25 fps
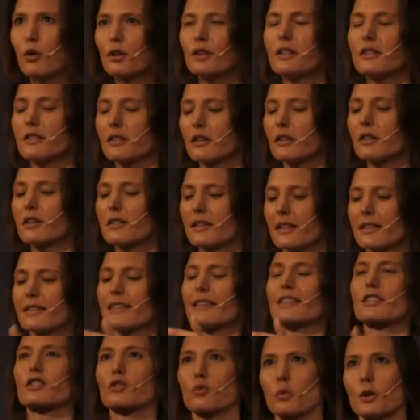what it does
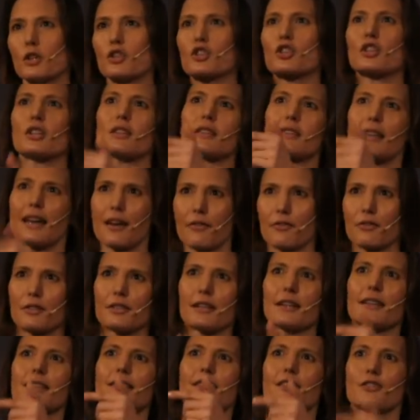is it switches
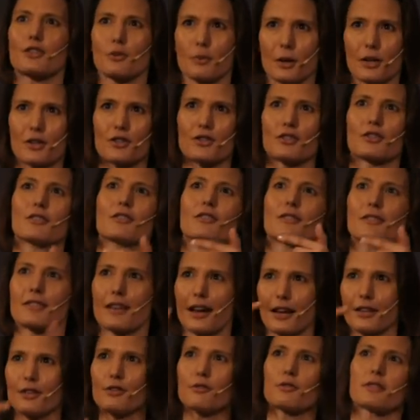everyday
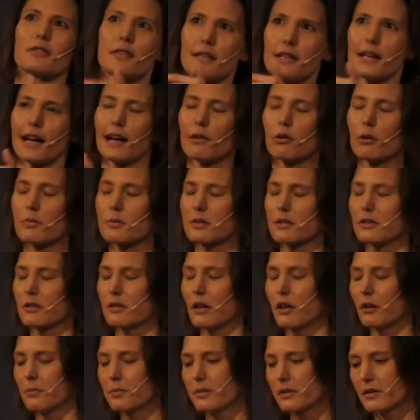situations and you see how
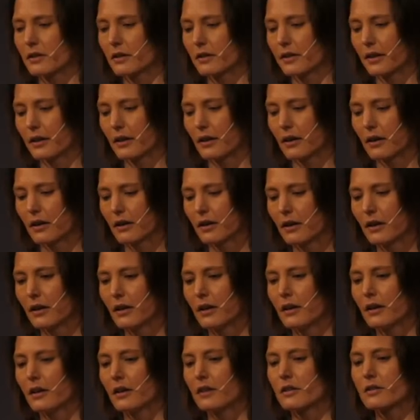absurd they are.
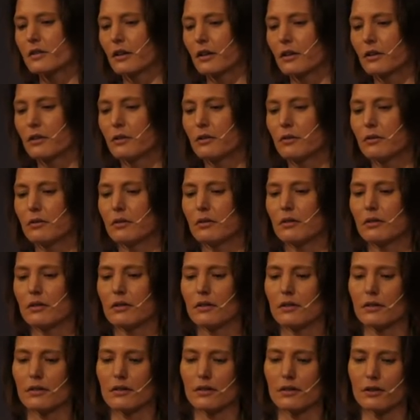So
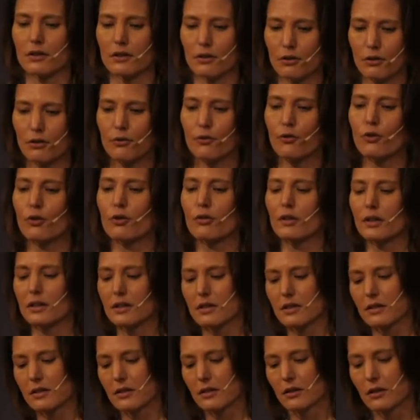look for
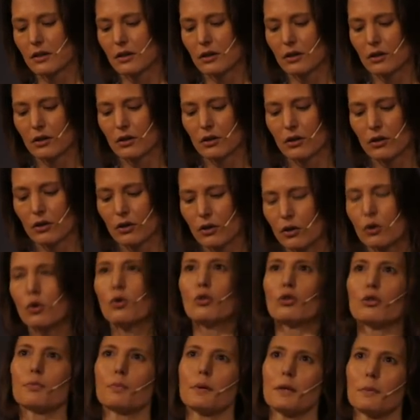it.
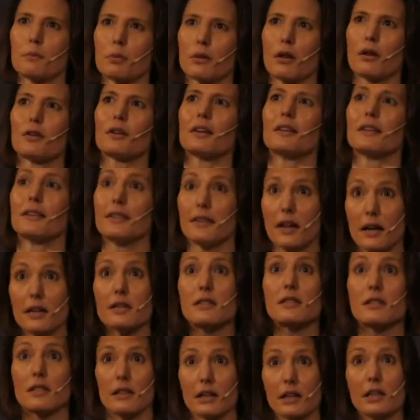Call people on it
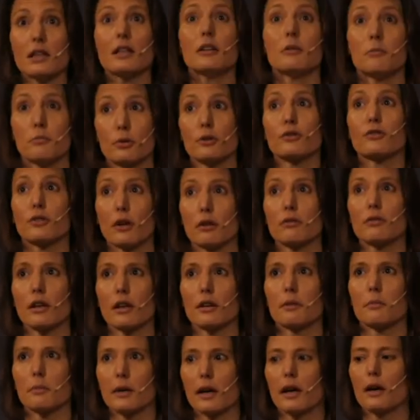nicely, but don't
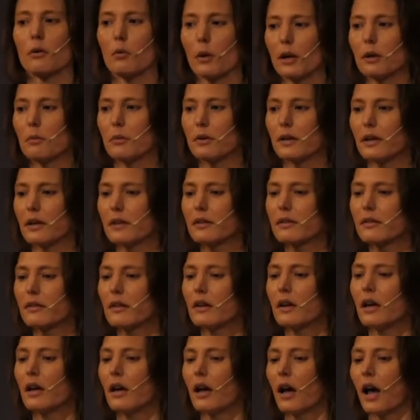let them get away with it.
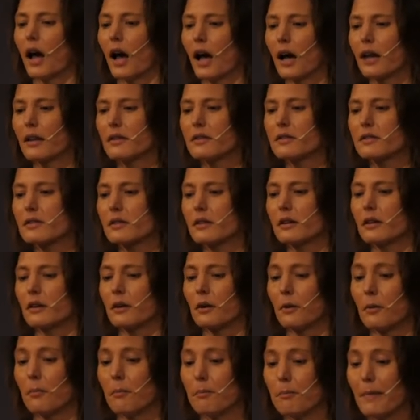And
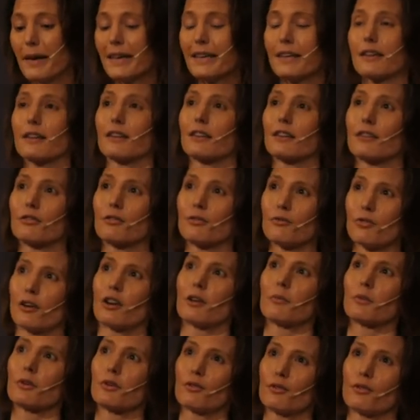make your
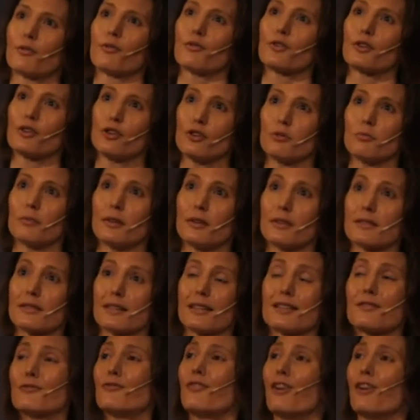environment good for humans.